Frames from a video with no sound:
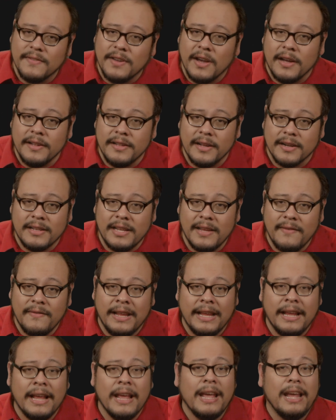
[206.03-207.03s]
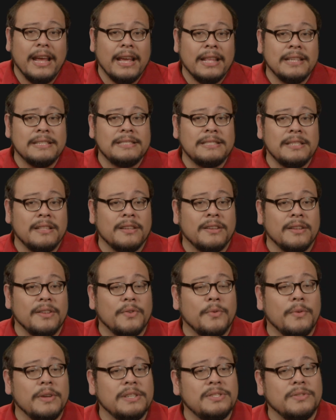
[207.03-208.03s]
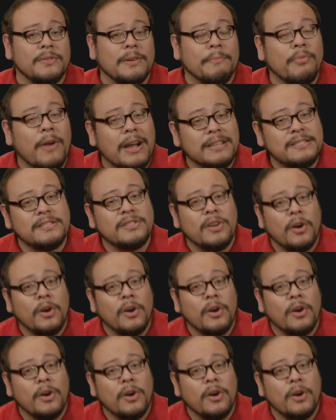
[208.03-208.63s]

conductivity in the silicon crystal, a process